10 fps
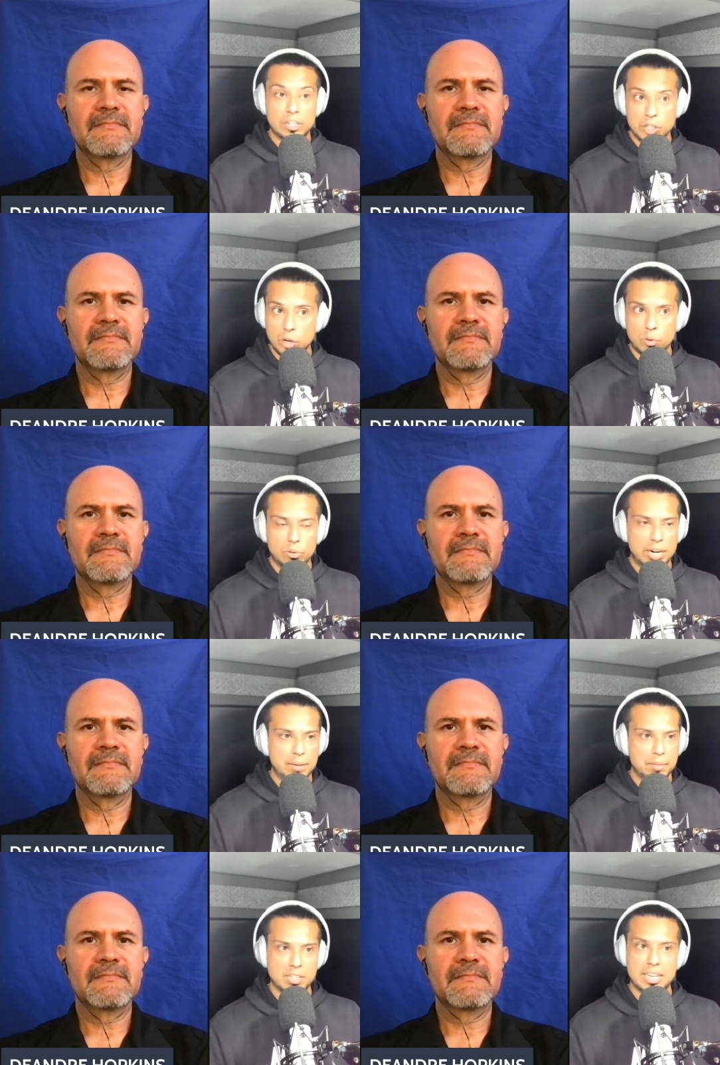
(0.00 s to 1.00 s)
Speaker 1: don't, right?
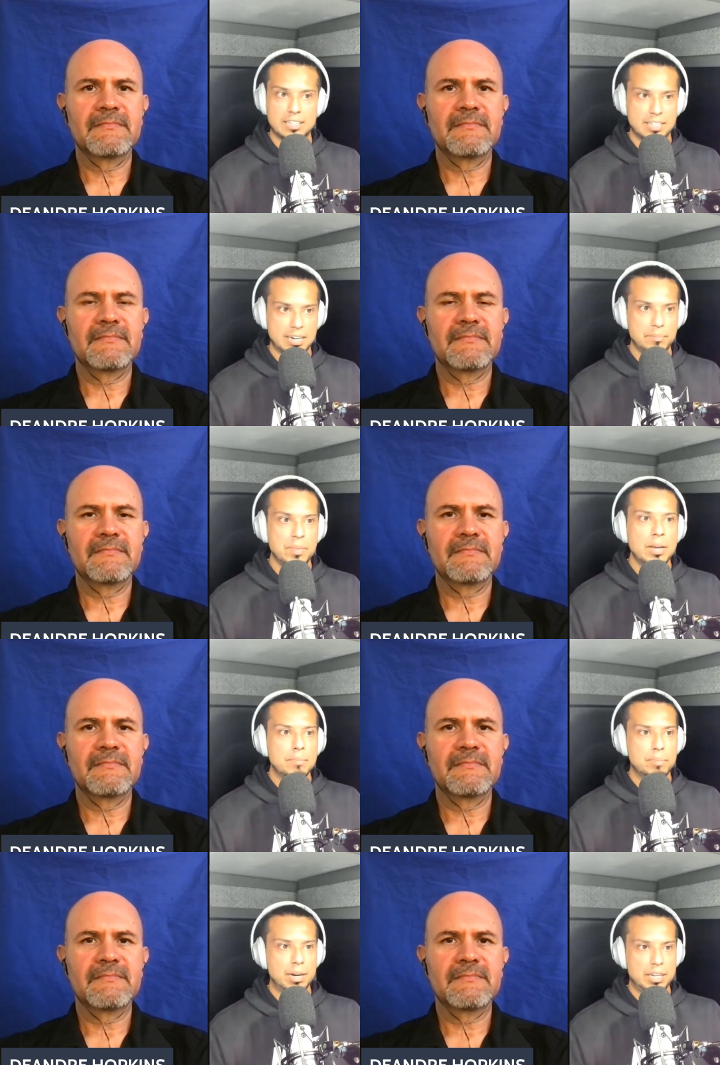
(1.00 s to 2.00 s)
I'm not saying sit him,
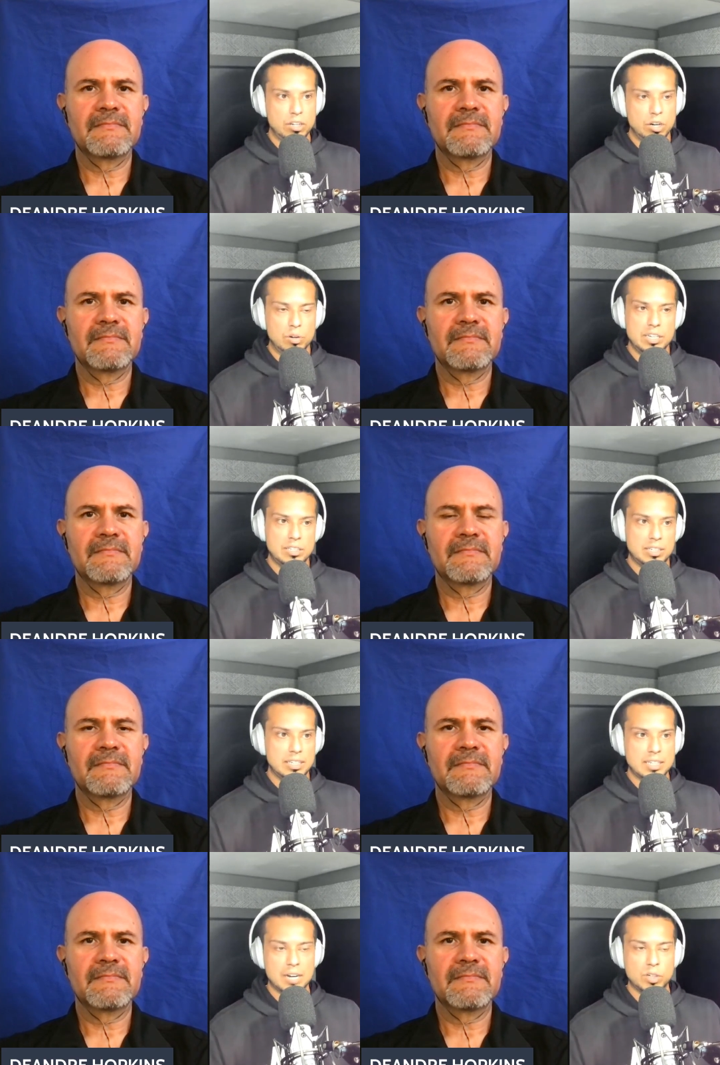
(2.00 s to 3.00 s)
but, you know, he's,
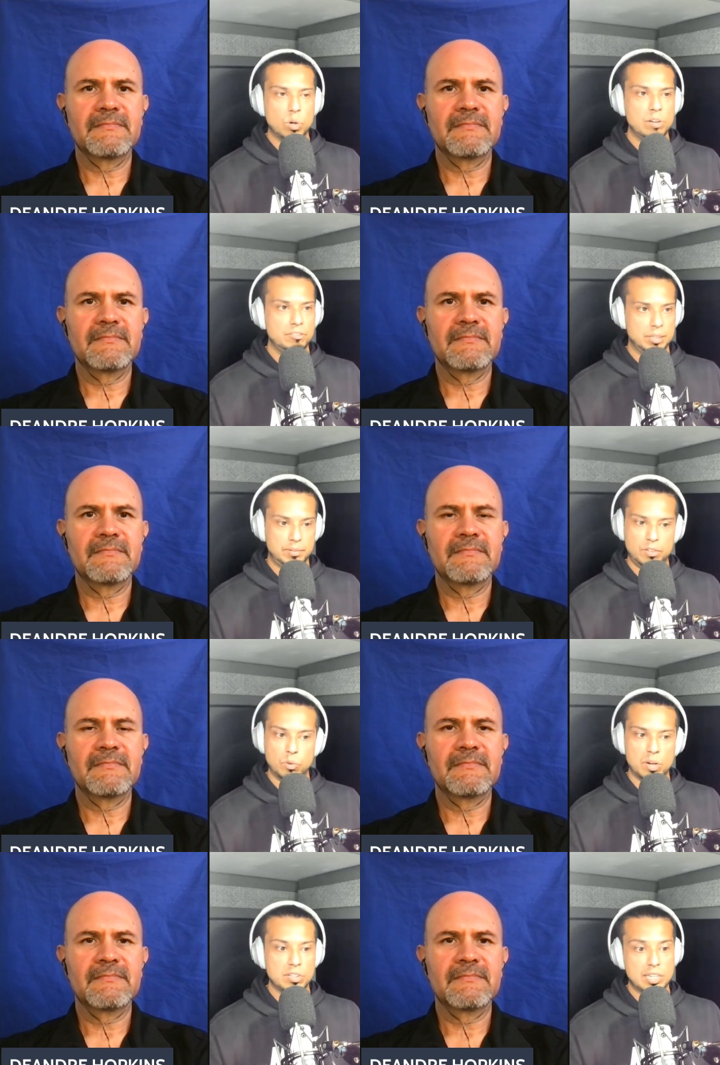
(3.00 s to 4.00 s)
he's kind of a coin flip. If you
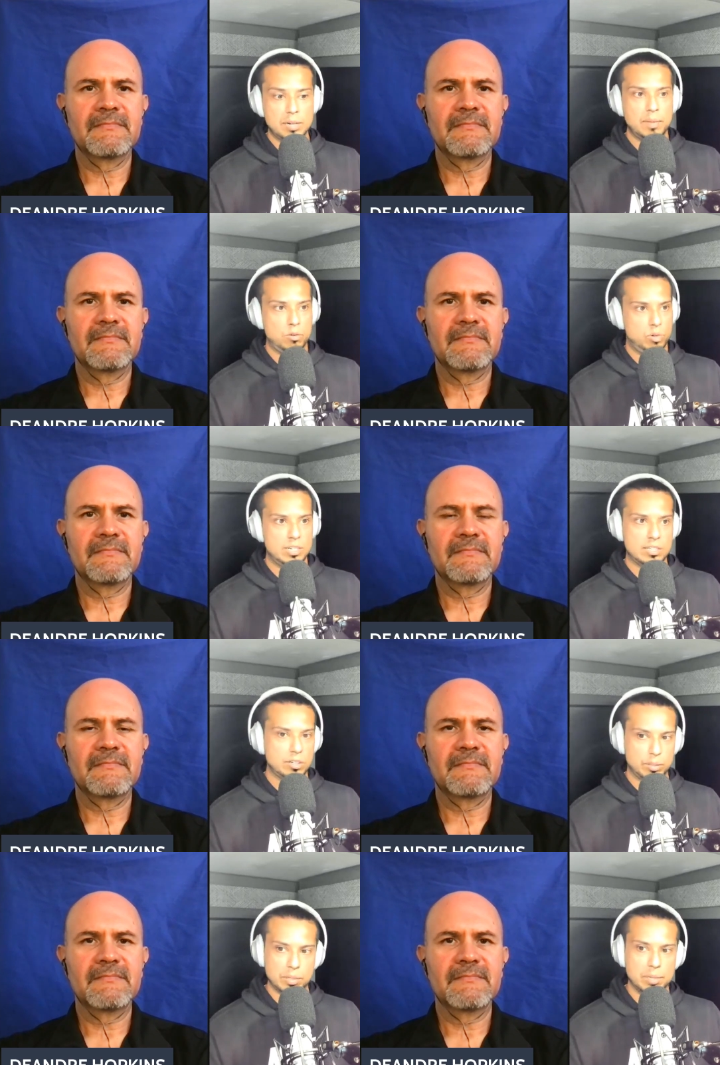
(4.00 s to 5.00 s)
want to sit him, I wouldn't
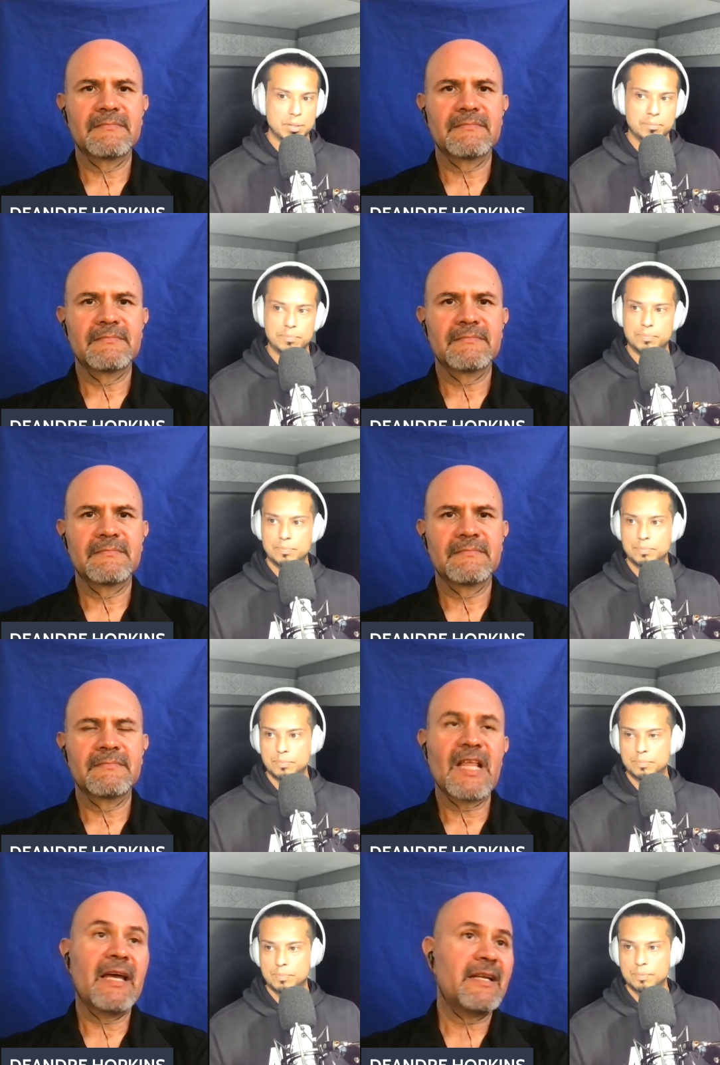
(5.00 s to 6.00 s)
necessarily blame you.
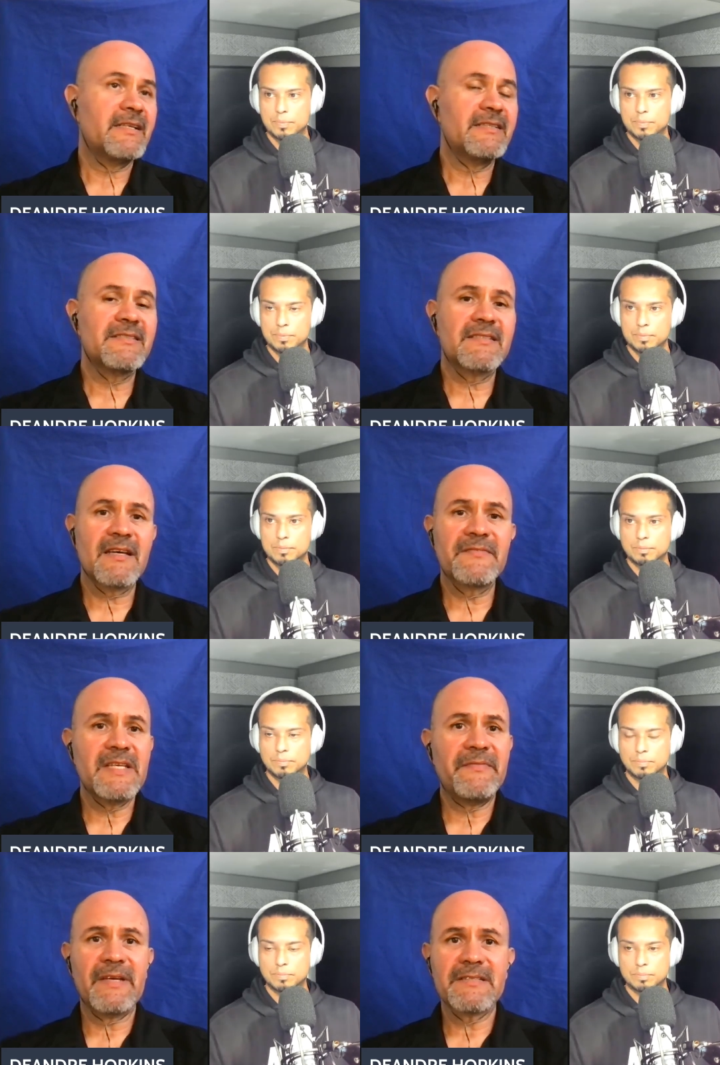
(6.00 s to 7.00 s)
Speaker 2: And it is a tough
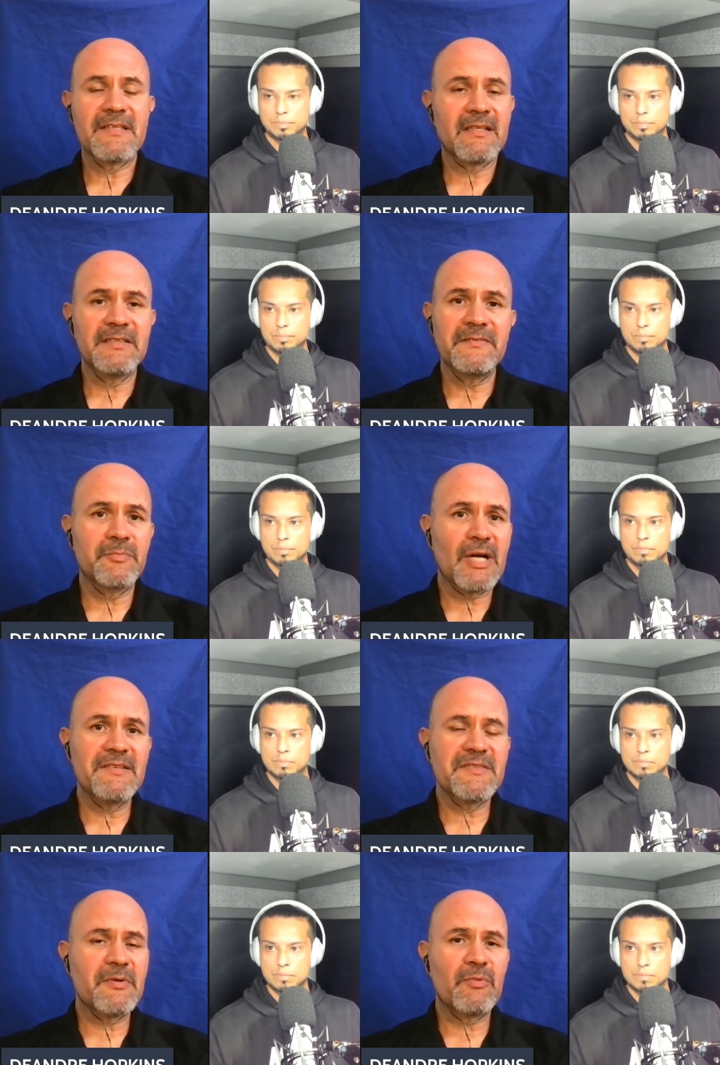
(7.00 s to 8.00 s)
defense. The Cleveland
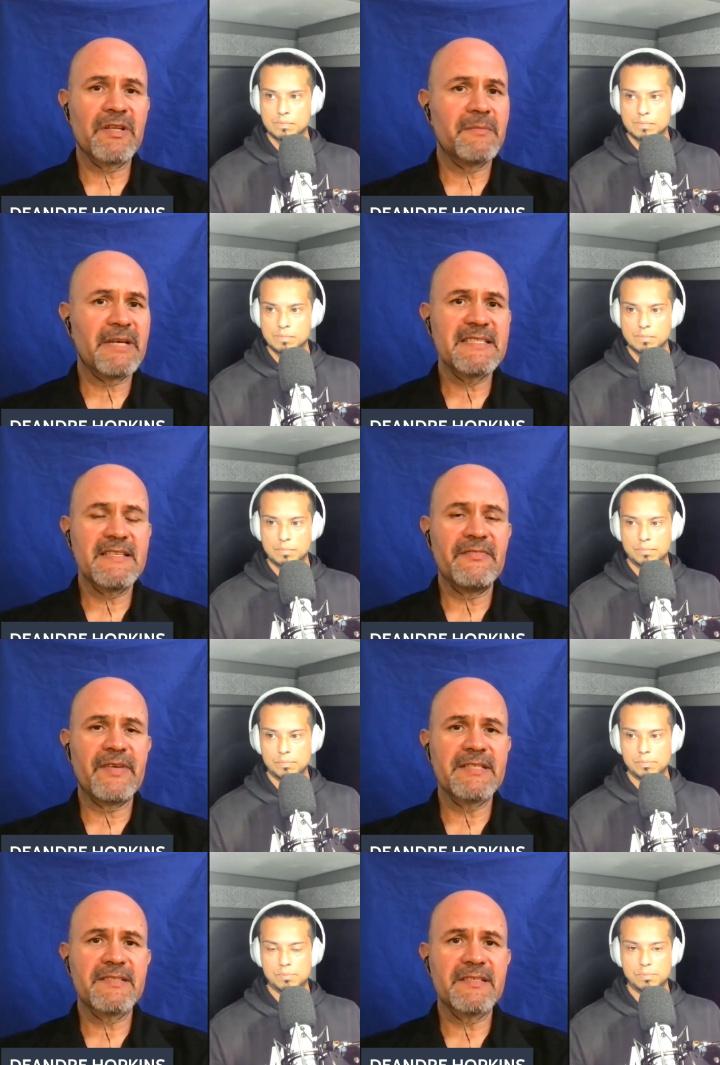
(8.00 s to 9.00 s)
Browns have been one of the best
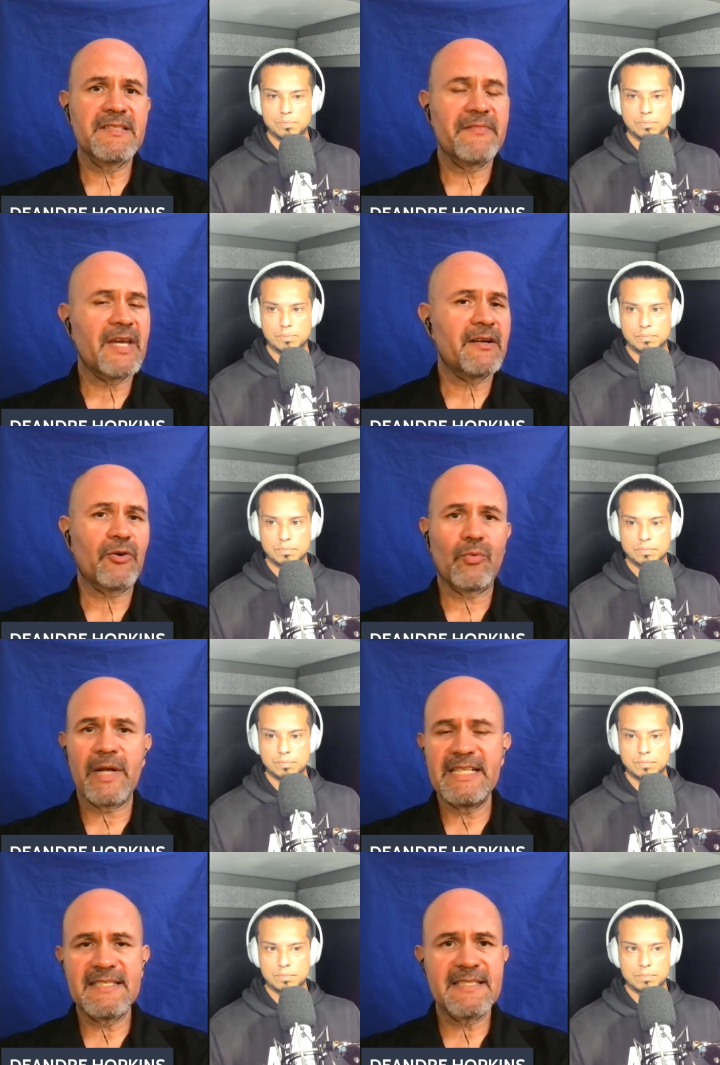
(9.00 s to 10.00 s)
defenses. They've got a
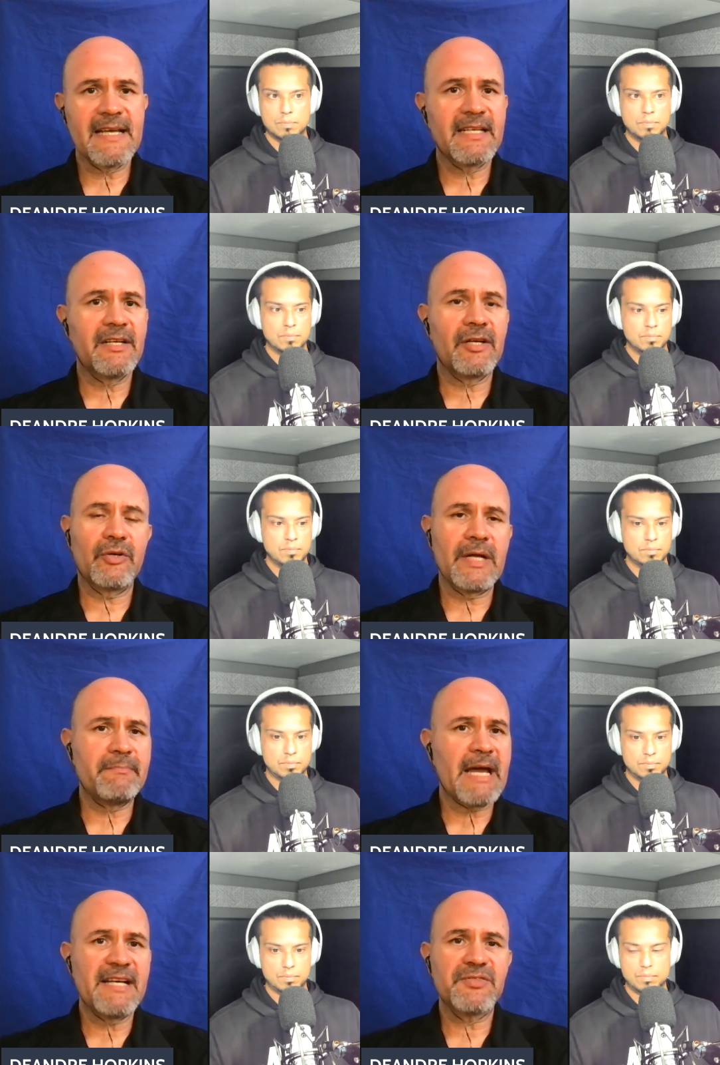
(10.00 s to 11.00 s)
great secondary,
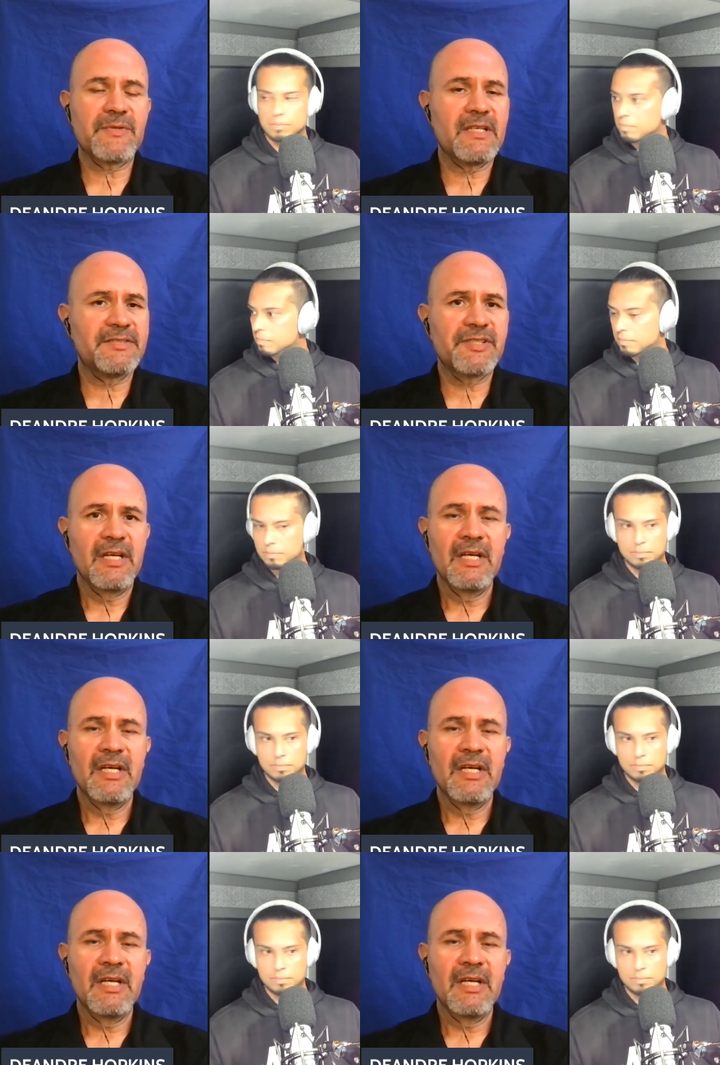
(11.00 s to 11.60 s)
great pass rush.